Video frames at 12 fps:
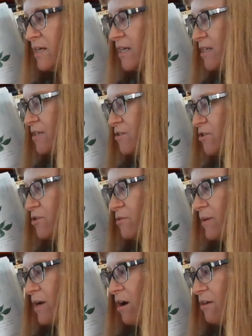into
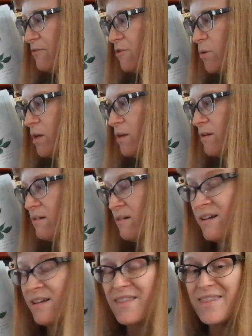an ovule.
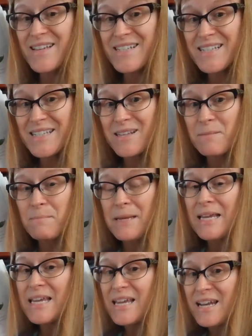This is the
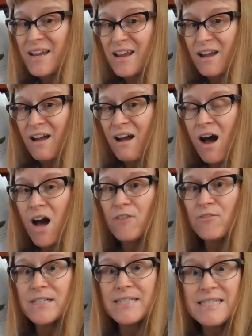beginning
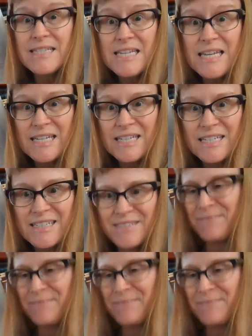of a seed.